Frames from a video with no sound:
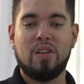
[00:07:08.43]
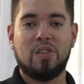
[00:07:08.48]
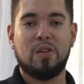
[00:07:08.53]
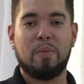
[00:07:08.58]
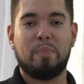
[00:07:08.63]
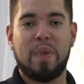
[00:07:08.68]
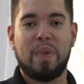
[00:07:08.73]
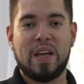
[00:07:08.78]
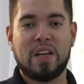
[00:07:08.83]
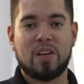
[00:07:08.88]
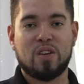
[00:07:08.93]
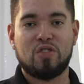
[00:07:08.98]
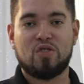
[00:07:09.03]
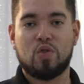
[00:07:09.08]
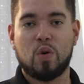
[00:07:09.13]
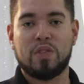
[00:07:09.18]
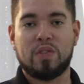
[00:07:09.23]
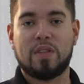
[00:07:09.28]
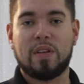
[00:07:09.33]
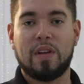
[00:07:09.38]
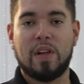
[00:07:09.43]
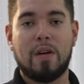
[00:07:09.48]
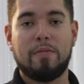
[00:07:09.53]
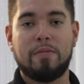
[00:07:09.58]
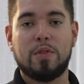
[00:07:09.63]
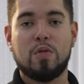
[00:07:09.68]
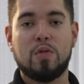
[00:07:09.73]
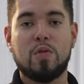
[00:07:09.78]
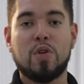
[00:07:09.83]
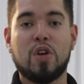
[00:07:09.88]
the baker's going to love
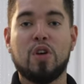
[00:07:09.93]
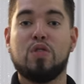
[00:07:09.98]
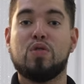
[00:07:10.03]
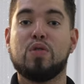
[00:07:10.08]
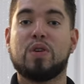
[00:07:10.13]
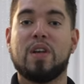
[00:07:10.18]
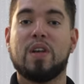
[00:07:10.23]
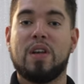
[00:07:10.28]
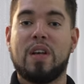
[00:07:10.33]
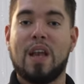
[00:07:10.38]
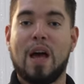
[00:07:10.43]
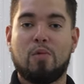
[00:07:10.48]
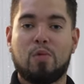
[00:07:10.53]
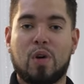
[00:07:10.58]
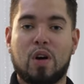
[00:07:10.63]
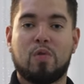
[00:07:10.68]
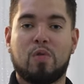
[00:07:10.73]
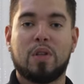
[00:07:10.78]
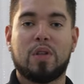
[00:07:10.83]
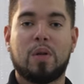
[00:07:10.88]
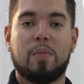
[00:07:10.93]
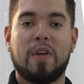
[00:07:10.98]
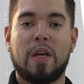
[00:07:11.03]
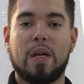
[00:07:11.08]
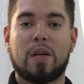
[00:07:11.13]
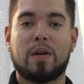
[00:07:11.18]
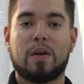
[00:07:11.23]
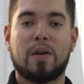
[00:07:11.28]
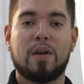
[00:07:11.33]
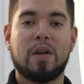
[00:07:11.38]
you. You can network with the
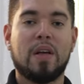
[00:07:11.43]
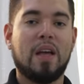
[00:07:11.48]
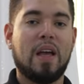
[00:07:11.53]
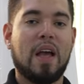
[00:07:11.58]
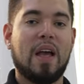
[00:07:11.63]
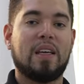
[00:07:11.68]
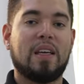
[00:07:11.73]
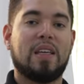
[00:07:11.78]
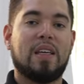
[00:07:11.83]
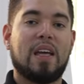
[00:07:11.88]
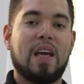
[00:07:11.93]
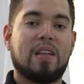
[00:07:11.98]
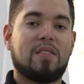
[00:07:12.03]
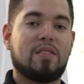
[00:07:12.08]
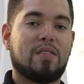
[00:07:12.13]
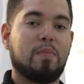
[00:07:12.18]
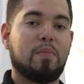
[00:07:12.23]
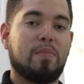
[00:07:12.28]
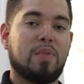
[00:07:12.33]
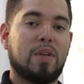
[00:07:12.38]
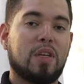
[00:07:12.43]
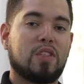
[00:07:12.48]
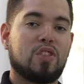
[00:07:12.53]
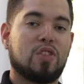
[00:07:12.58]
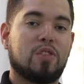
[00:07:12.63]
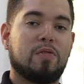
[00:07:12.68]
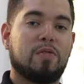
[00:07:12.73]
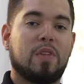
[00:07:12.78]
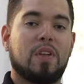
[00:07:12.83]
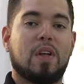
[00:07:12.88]
baker and get some
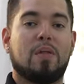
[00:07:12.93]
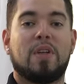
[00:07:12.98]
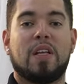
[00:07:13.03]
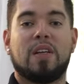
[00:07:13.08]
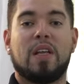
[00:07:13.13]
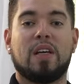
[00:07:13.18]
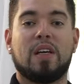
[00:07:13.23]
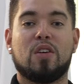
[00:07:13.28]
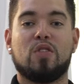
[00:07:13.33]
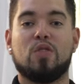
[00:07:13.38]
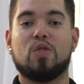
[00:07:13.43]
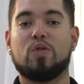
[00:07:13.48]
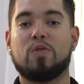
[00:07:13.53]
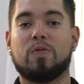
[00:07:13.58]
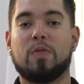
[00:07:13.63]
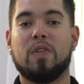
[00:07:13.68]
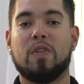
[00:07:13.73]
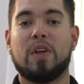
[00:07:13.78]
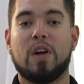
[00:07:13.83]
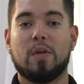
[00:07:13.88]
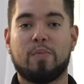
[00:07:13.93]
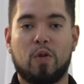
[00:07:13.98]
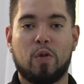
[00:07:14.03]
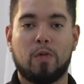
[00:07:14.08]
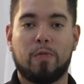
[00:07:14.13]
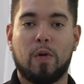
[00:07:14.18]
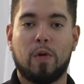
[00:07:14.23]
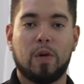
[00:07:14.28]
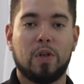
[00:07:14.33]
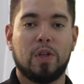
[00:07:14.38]
pictures for them that they can use for their
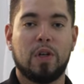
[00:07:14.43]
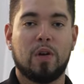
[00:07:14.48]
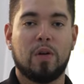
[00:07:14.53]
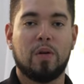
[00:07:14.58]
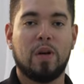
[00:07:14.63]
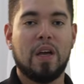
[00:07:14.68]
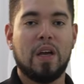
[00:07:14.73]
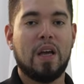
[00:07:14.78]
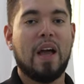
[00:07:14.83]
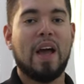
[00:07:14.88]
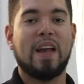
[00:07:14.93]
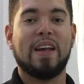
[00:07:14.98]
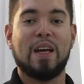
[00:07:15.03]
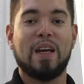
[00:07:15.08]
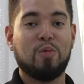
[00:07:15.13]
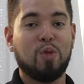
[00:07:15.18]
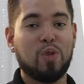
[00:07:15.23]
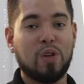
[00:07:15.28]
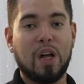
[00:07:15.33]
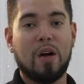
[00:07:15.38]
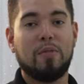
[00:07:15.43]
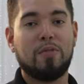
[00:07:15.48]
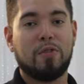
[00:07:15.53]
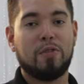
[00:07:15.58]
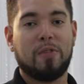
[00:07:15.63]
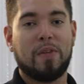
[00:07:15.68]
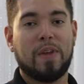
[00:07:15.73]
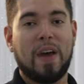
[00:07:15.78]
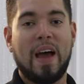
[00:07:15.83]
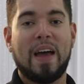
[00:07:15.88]
portfolio, and they will love you
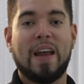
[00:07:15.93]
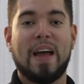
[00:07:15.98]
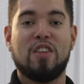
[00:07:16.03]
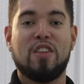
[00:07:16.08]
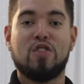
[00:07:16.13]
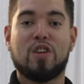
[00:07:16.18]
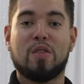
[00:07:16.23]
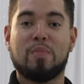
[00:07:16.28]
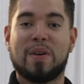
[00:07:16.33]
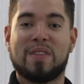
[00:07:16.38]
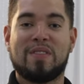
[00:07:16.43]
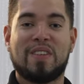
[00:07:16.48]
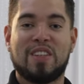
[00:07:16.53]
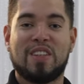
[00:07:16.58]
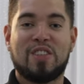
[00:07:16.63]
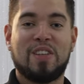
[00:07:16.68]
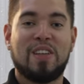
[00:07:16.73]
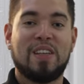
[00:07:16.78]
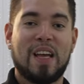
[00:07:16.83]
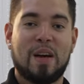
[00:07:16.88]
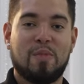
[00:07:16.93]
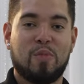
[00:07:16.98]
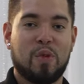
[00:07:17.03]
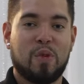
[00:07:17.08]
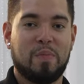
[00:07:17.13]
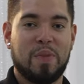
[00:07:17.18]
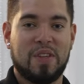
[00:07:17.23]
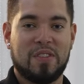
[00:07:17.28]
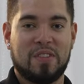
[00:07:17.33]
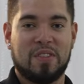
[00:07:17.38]
for that, and you can potentially get more
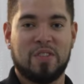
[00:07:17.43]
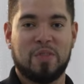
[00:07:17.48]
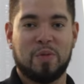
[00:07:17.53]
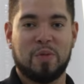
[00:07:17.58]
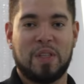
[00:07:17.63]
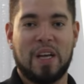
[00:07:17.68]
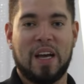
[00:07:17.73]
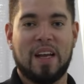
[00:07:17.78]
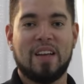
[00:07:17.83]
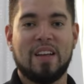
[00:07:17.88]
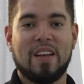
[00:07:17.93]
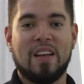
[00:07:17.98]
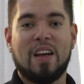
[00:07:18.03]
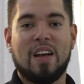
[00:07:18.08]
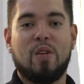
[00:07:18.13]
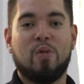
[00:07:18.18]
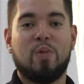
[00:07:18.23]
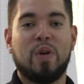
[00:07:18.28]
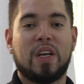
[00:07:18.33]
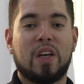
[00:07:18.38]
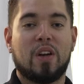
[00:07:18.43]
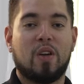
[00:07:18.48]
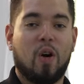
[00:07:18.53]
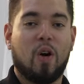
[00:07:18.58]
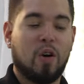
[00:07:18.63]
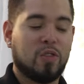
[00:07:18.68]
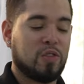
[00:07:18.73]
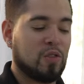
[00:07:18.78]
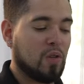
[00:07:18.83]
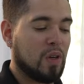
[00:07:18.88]
business with that. We can
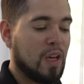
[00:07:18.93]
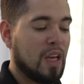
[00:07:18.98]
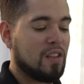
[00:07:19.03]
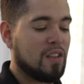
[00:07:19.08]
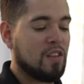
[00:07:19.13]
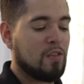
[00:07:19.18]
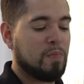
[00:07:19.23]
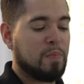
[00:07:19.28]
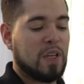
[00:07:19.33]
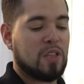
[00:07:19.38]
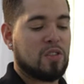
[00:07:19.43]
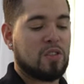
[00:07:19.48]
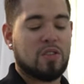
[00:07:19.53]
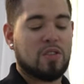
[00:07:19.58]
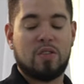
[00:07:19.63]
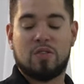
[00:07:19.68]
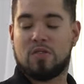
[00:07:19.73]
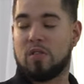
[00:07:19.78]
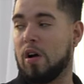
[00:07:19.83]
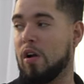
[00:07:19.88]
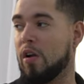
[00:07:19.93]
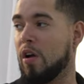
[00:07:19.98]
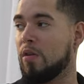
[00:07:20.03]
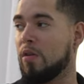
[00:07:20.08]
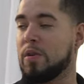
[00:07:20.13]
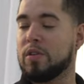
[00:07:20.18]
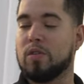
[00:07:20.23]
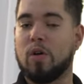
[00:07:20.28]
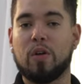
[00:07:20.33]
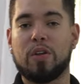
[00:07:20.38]
also get these pictures along
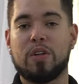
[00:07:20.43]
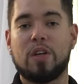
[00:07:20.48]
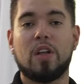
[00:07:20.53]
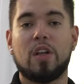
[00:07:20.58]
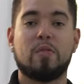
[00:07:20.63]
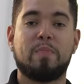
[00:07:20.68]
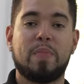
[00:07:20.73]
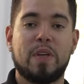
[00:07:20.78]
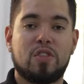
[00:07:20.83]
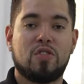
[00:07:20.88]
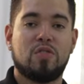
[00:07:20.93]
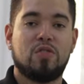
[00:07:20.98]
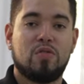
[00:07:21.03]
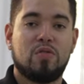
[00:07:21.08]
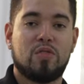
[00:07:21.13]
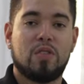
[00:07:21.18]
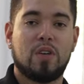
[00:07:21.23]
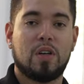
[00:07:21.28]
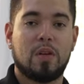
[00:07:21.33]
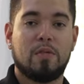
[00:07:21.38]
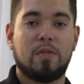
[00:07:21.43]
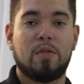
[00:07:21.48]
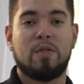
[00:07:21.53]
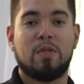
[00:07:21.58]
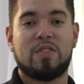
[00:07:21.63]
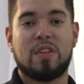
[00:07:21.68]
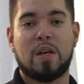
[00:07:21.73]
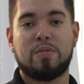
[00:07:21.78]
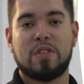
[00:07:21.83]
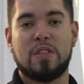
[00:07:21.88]
with all the other pictures you took of the
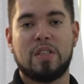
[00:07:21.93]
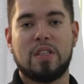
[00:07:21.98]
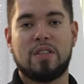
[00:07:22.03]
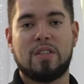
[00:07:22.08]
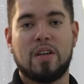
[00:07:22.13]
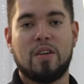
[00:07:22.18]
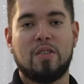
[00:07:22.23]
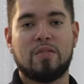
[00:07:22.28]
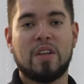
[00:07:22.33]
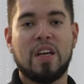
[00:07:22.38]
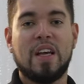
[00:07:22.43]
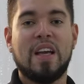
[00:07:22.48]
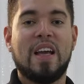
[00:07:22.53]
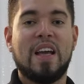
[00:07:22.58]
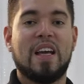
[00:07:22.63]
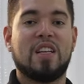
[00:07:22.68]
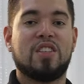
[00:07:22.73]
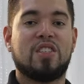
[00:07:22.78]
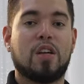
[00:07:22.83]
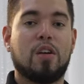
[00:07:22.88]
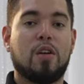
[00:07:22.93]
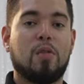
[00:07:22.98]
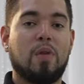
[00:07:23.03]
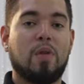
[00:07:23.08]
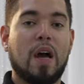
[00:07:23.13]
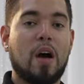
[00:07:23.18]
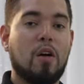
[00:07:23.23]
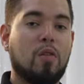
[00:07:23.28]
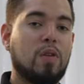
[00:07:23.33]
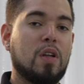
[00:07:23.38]
reception details and share it
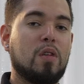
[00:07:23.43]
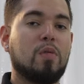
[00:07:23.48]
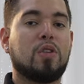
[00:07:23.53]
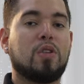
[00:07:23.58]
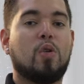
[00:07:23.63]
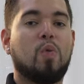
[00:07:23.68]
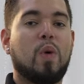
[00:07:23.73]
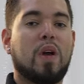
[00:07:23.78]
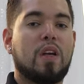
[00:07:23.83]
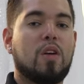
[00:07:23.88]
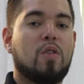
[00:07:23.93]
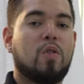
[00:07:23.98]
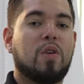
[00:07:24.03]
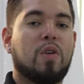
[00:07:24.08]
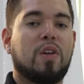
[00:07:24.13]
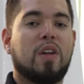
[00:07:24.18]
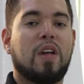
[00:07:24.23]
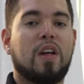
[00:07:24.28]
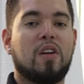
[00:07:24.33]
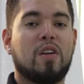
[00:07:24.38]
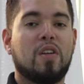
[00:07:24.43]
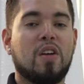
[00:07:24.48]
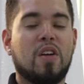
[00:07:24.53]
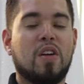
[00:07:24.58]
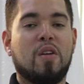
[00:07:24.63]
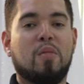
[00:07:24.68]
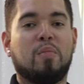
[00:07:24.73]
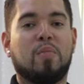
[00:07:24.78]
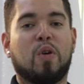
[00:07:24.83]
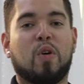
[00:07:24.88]
not only with the wedding coordinator,
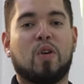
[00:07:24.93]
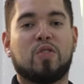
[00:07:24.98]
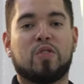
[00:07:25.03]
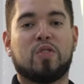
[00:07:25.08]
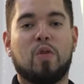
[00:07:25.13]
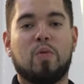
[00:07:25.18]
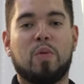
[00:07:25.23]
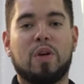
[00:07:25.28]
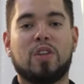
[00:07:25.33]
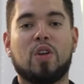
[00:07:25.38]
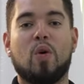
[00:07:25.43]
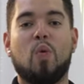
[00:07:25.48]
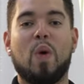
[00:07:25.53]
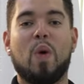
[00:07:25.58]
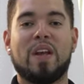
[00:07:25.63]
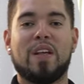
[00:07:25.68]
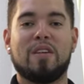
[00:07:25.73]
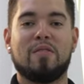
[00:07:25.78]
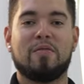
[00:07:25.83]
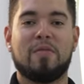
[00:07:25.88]
but also with the wedding